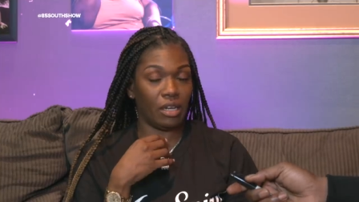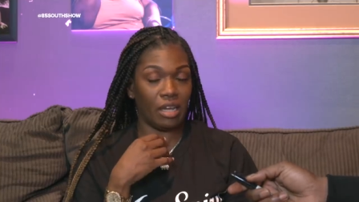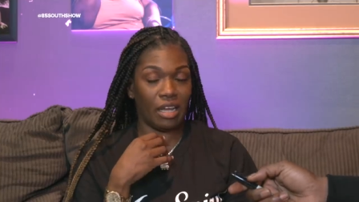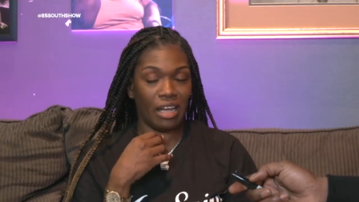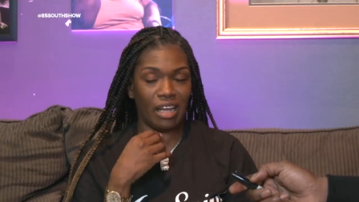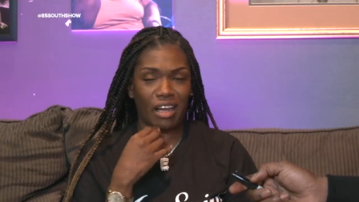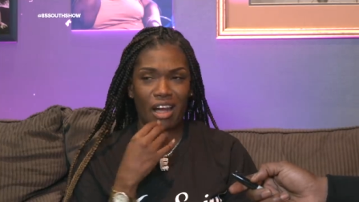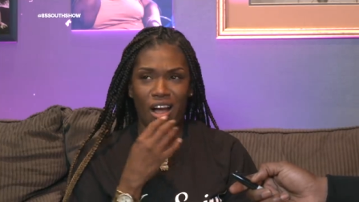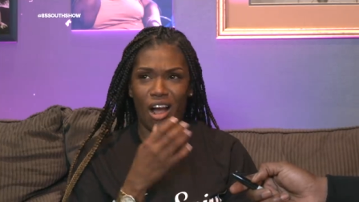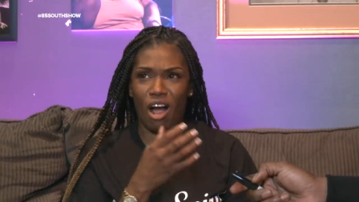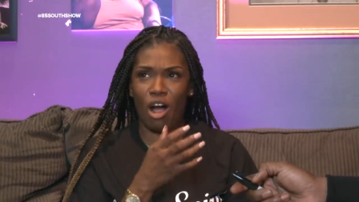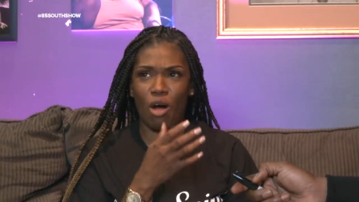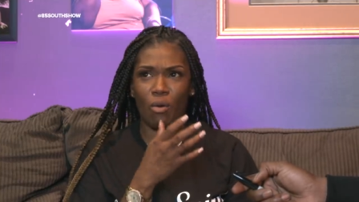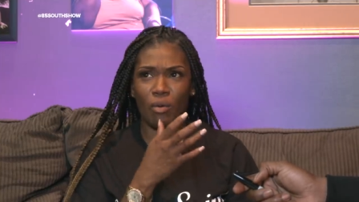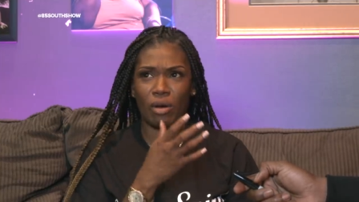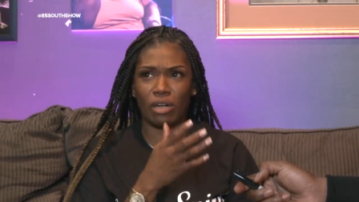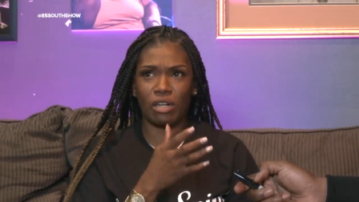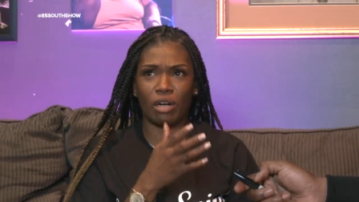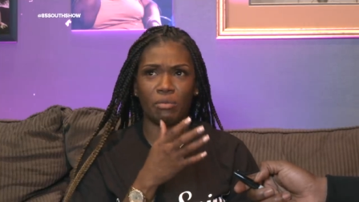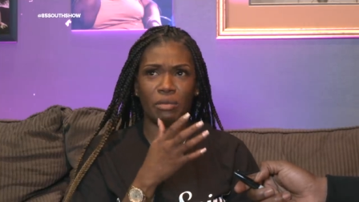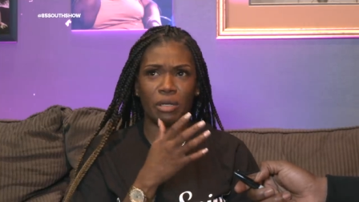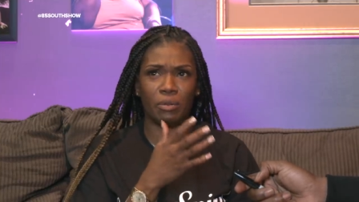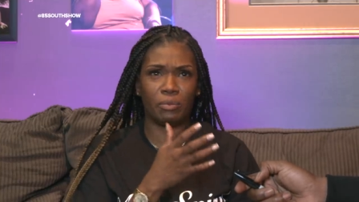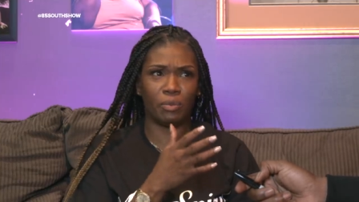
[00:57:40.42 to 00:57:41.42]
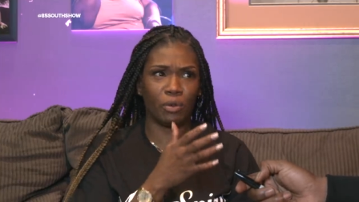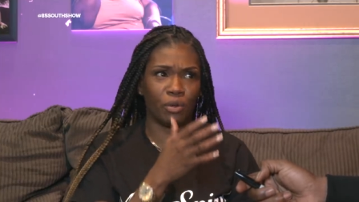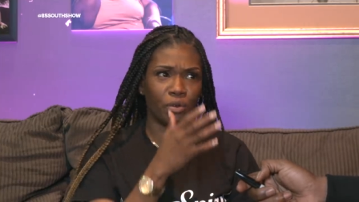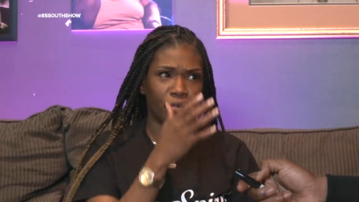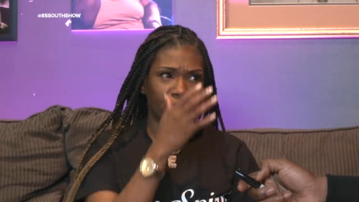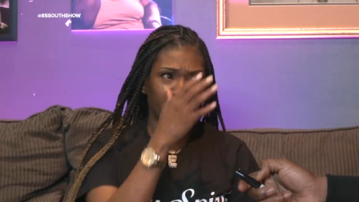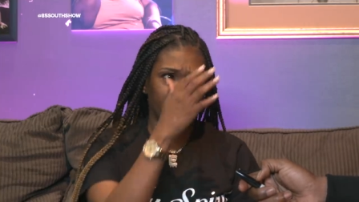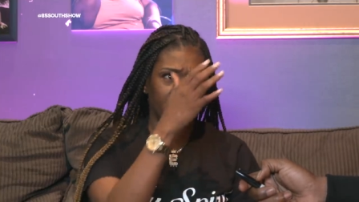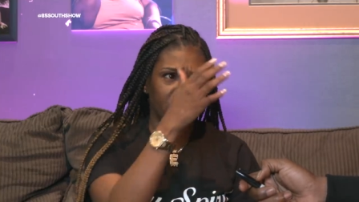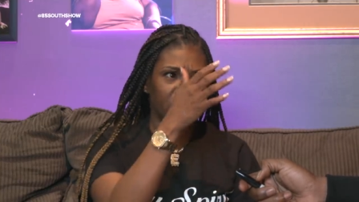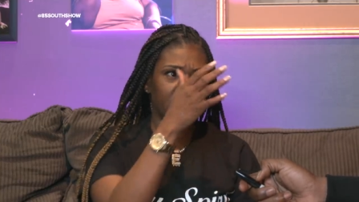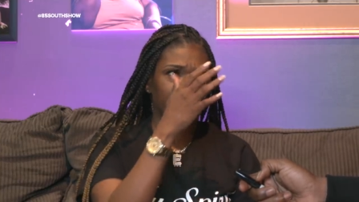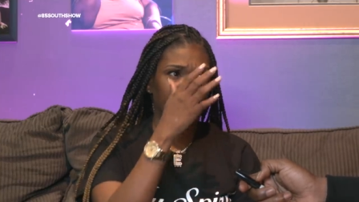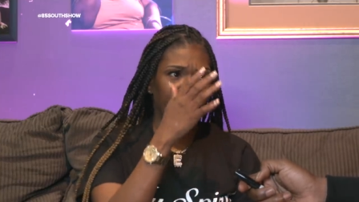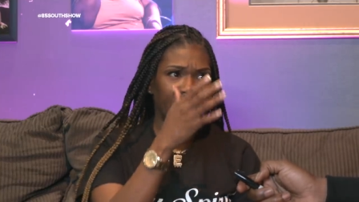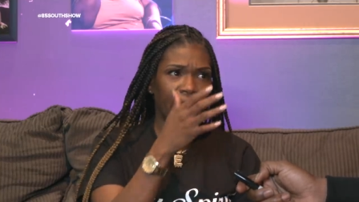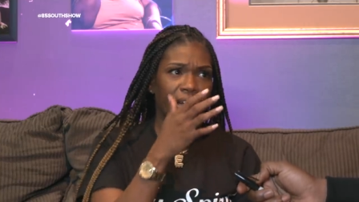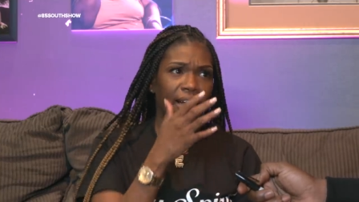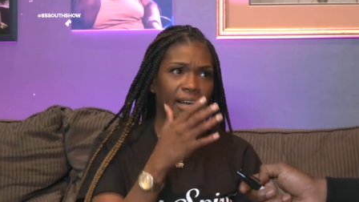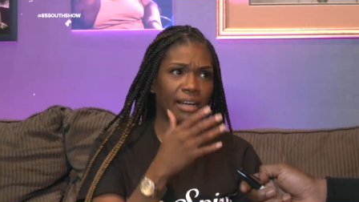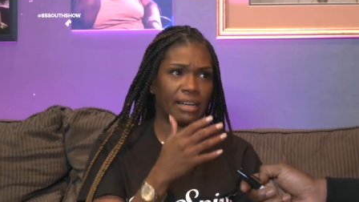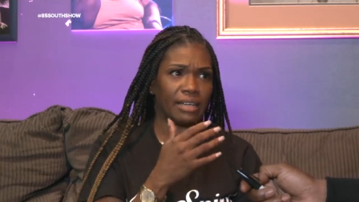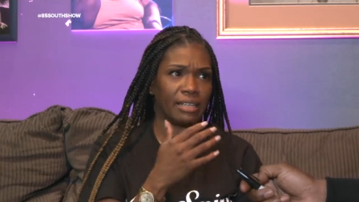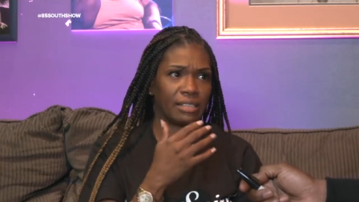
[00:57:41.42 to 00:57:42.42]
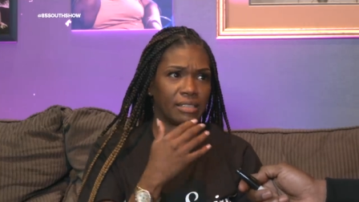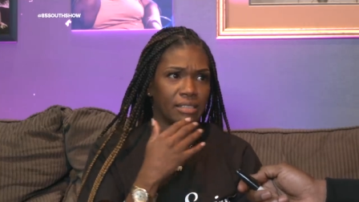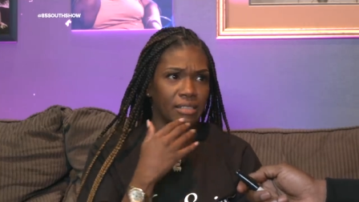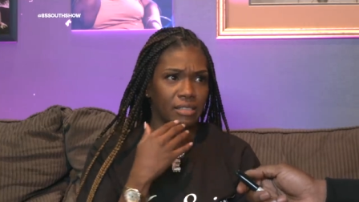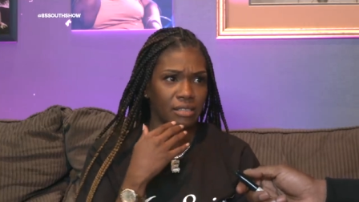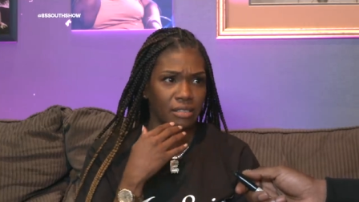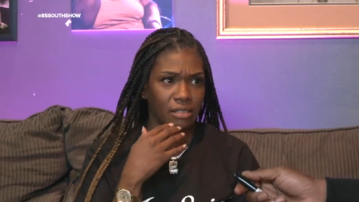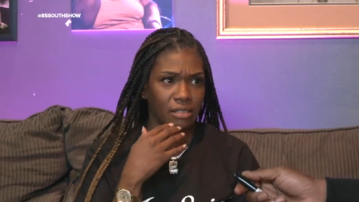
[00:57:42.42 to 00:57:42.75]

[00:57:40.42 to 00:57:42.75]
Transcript: It always gonna be beautiful in their eyes.